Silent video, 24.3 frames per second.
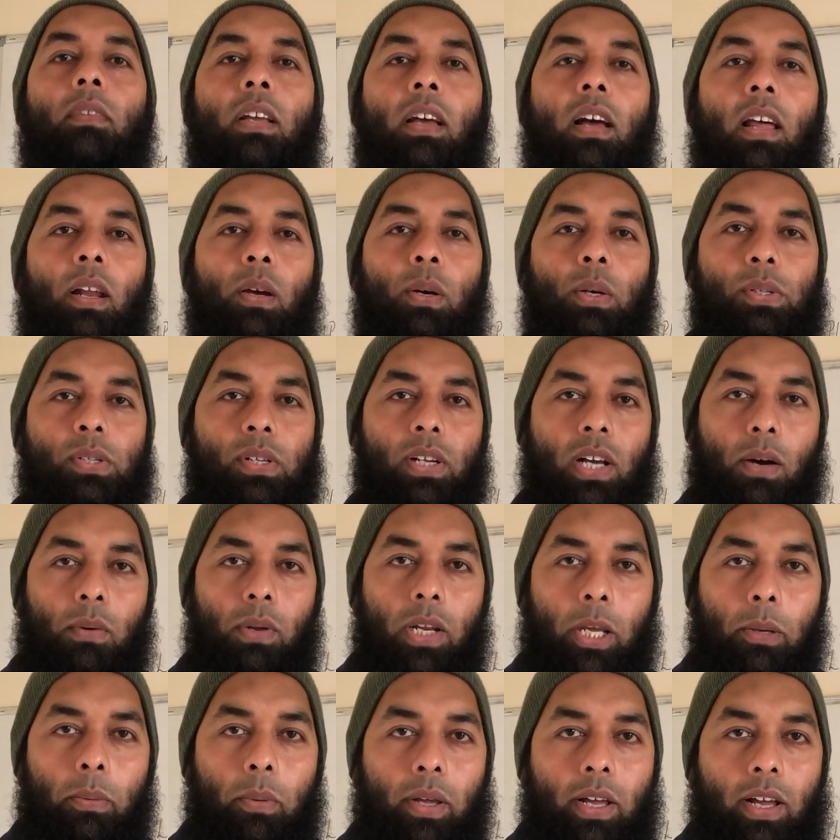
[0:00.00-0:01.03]
Hello, Assalamu
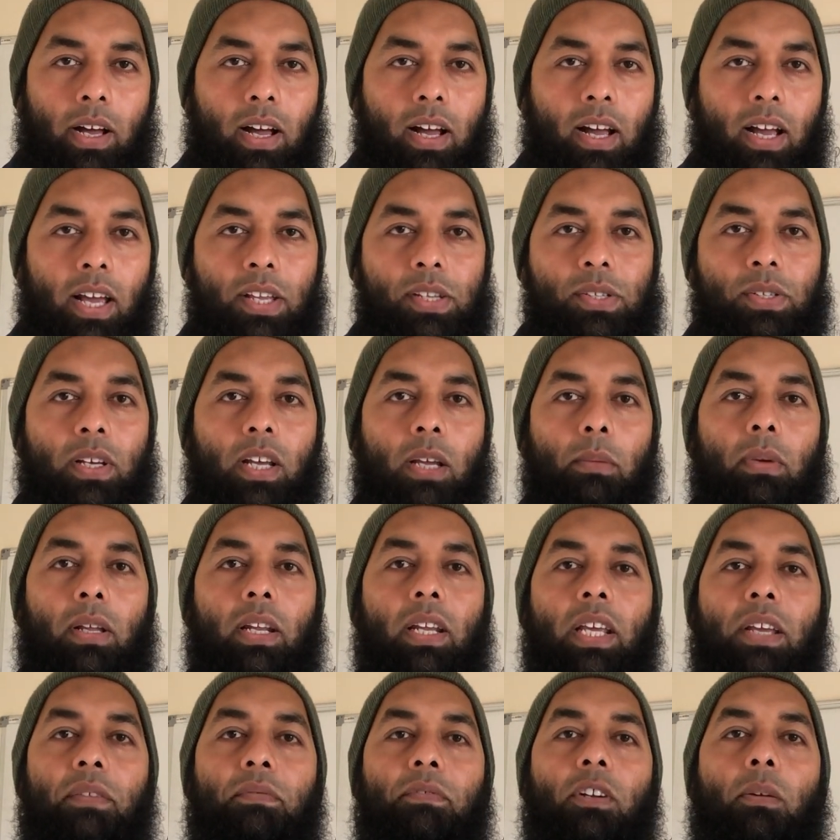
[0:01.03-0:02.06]
alaikum guys. I'm
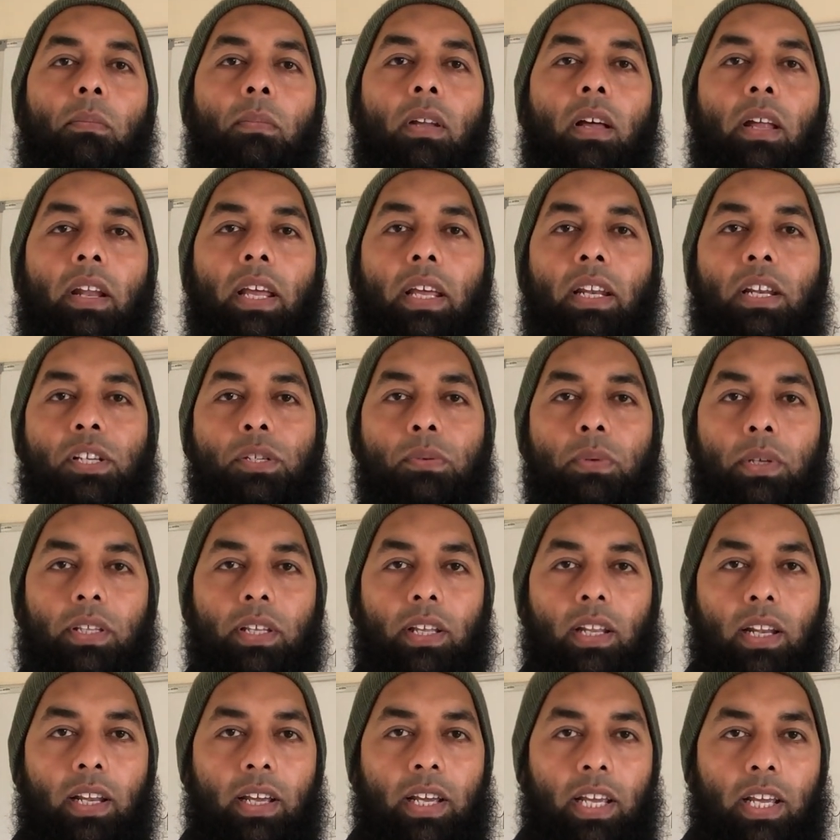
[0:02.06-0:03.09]
Aleem from Learn English with
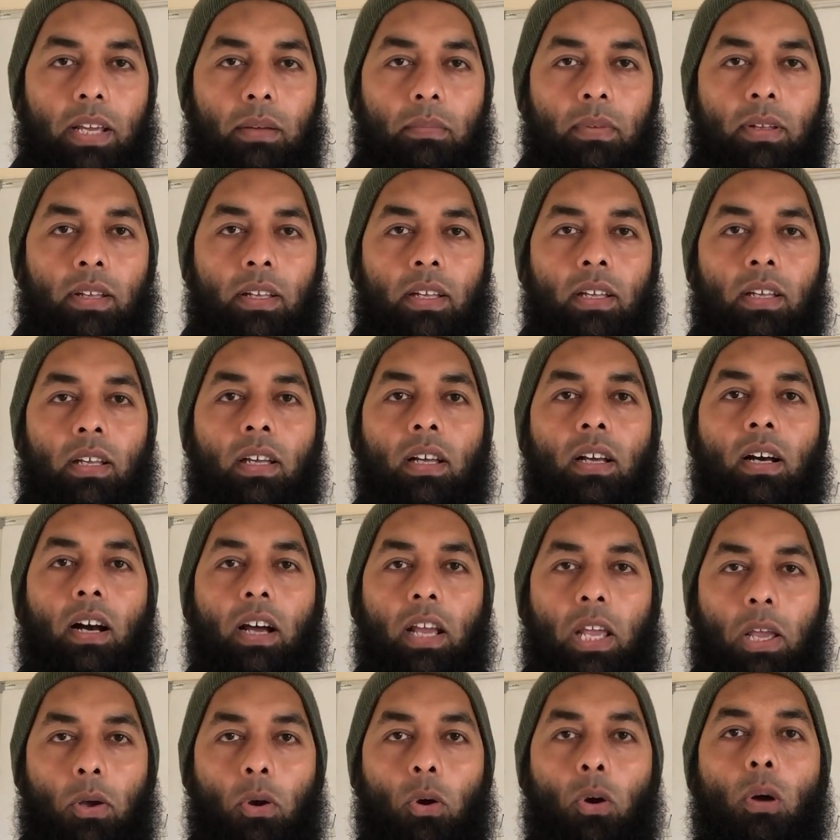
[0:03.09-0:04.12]
Aleem.
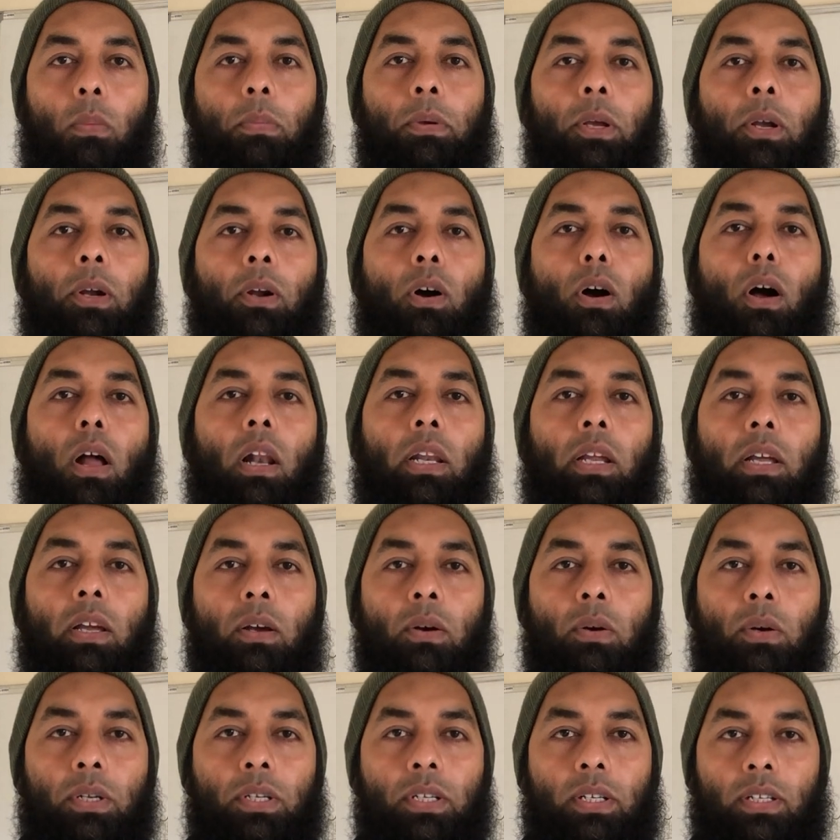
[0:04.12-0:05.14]
I hope you're all
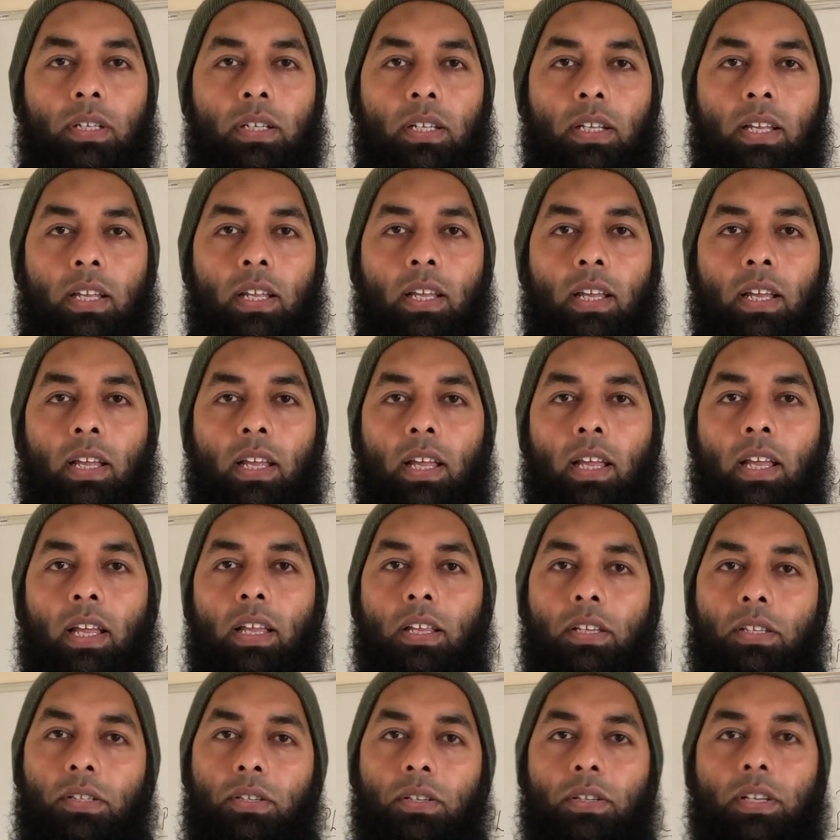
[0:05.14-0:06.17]
good.
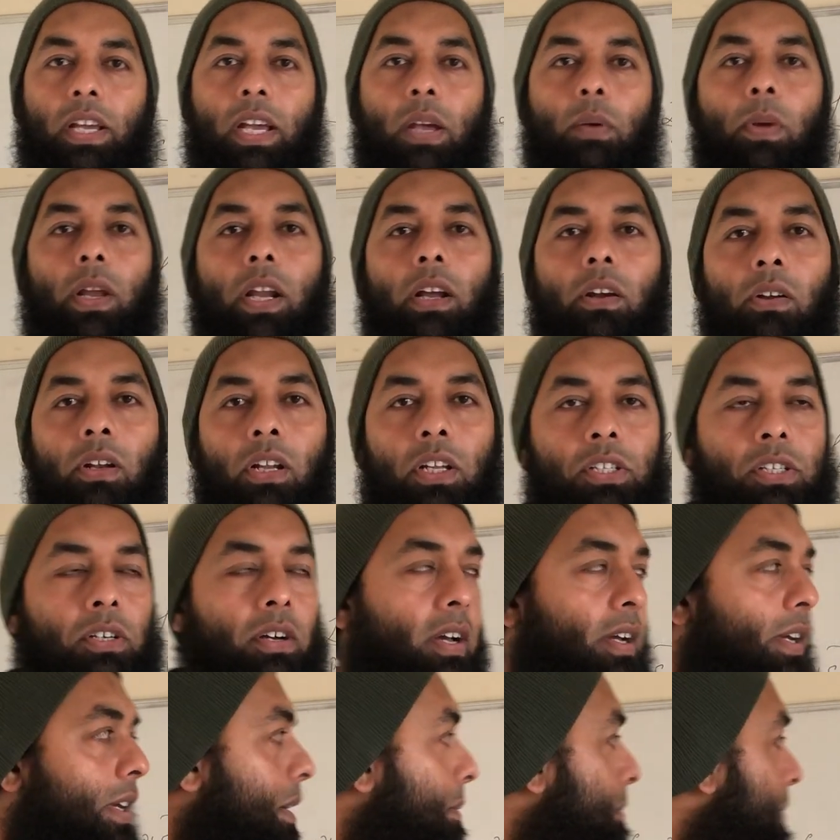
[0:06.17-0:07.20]
Today we are going to
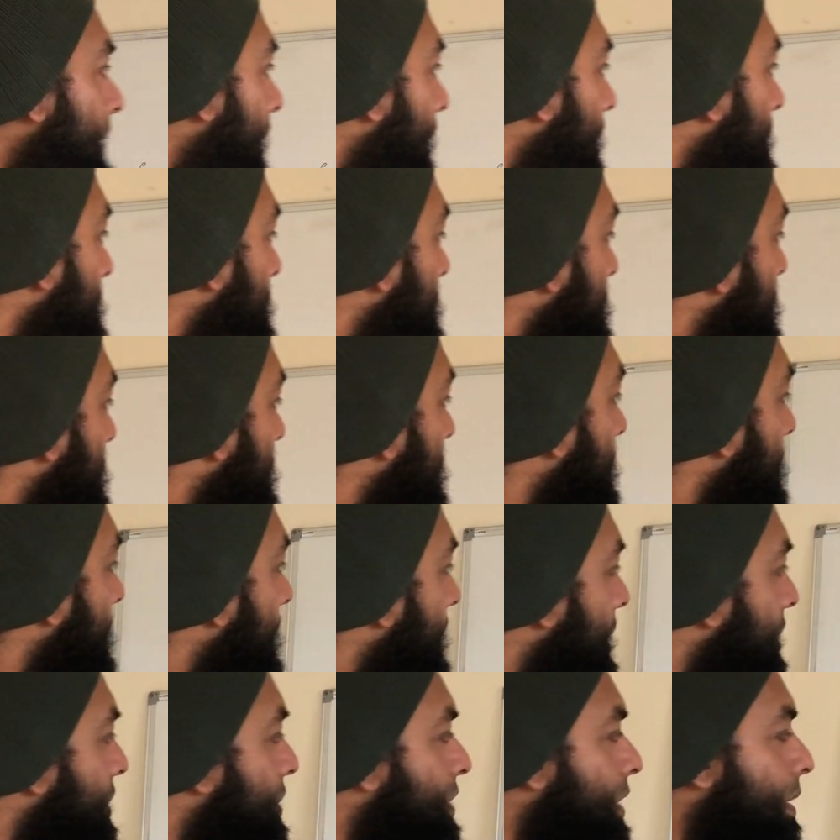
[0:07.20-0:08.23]
talk about
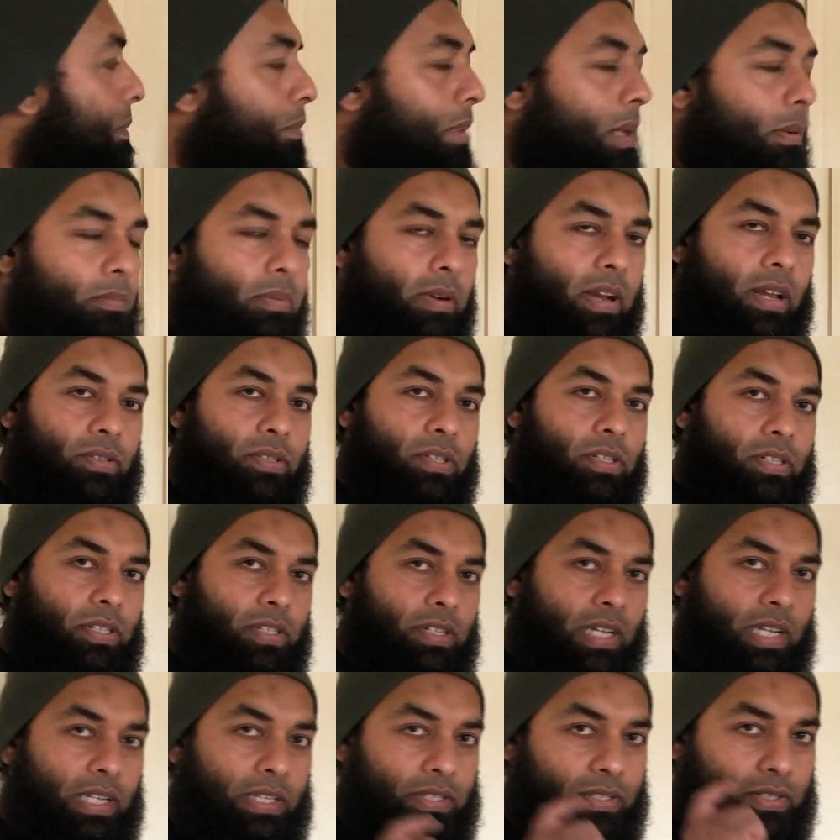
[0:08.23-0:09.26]
simple present
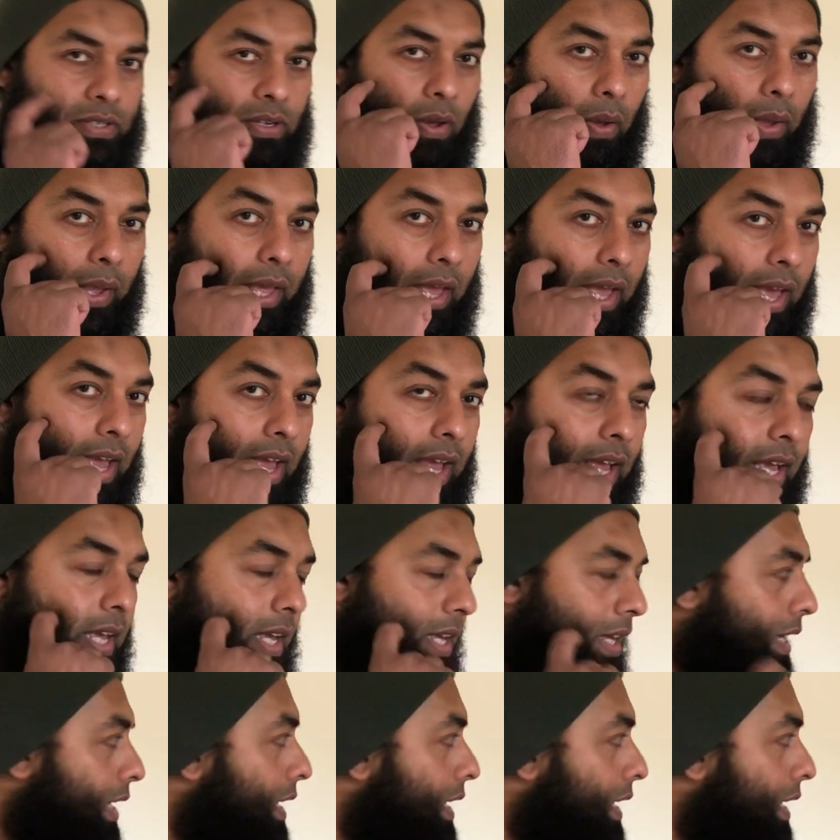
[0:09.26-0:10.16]
tense, okay?